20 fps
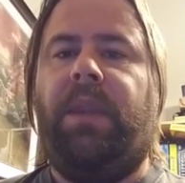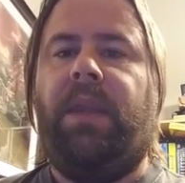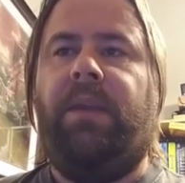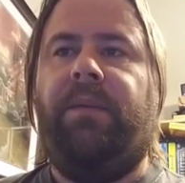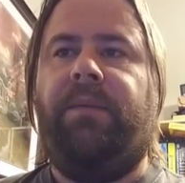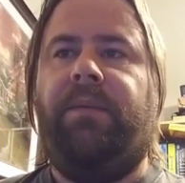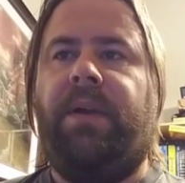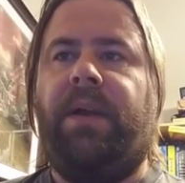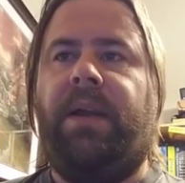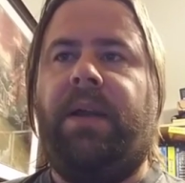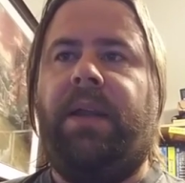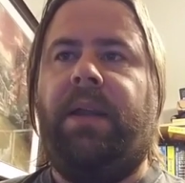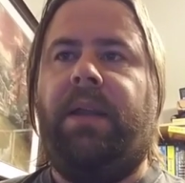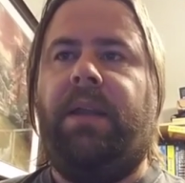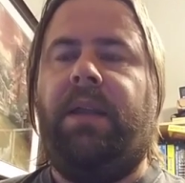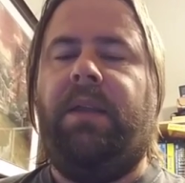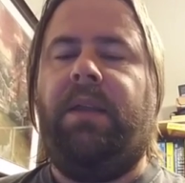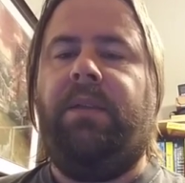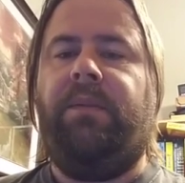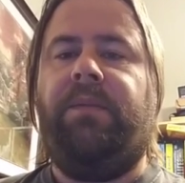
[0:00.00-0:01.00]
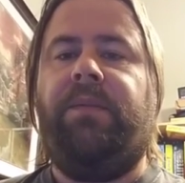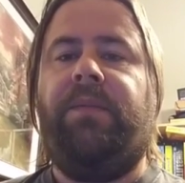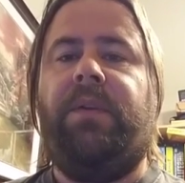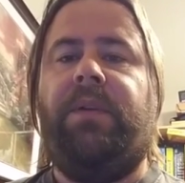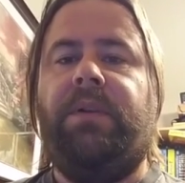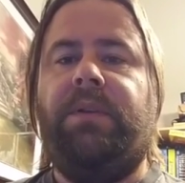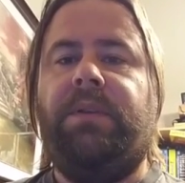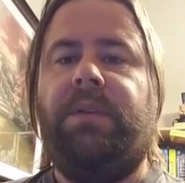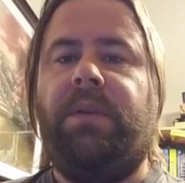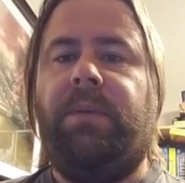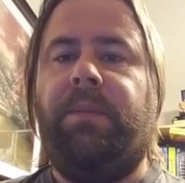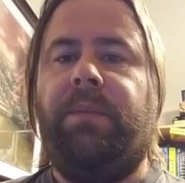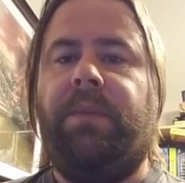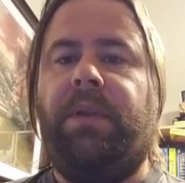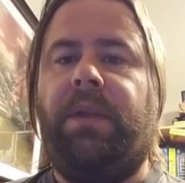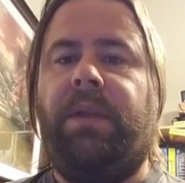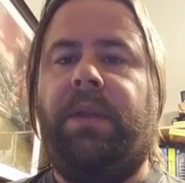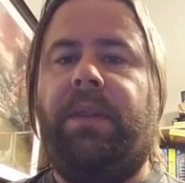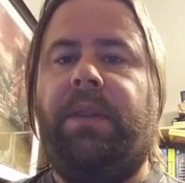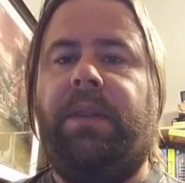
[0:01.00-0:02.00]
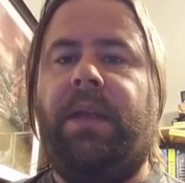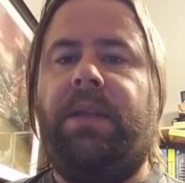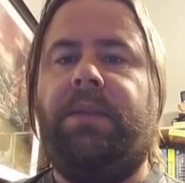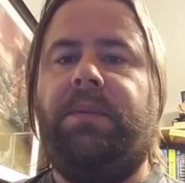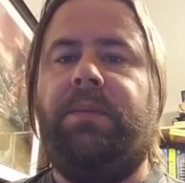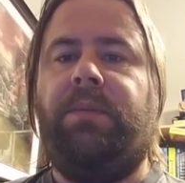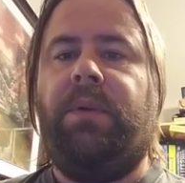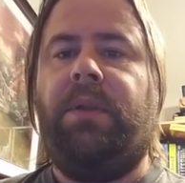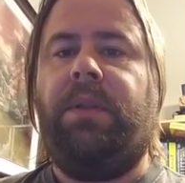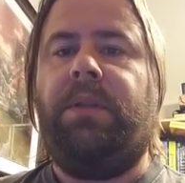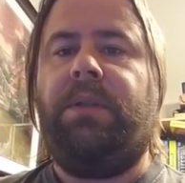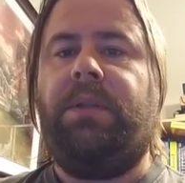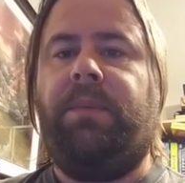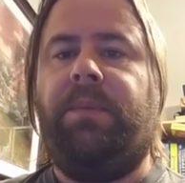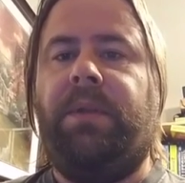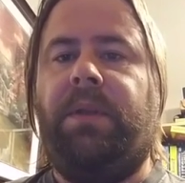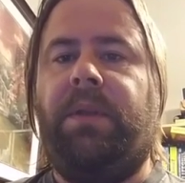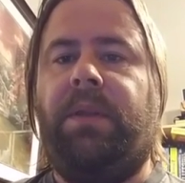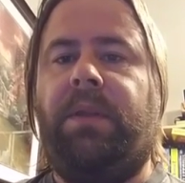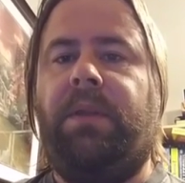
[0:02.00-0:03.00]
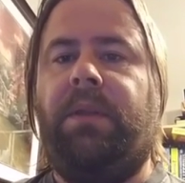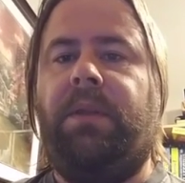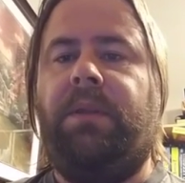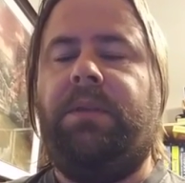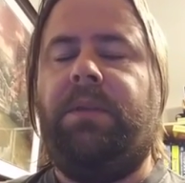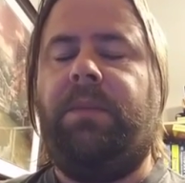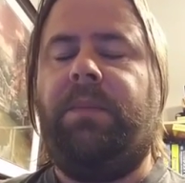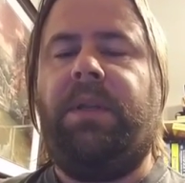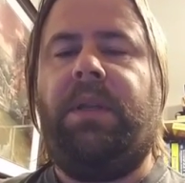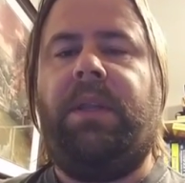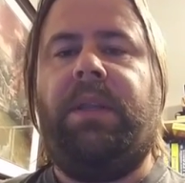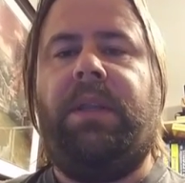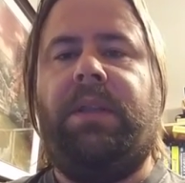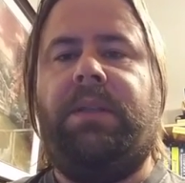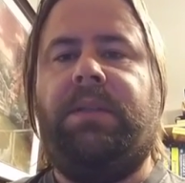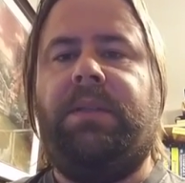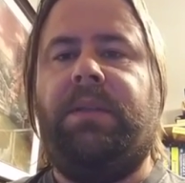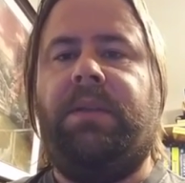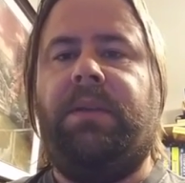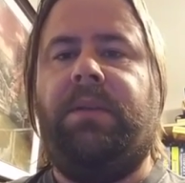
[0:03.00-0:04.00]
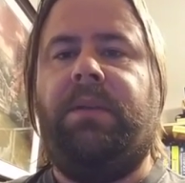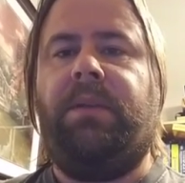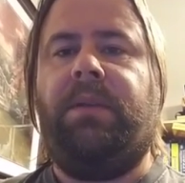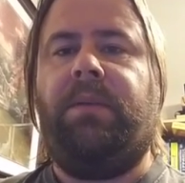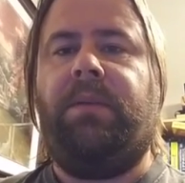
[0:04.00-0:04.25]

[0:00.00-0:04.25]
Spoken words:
if I infer something, that's what somebody that's the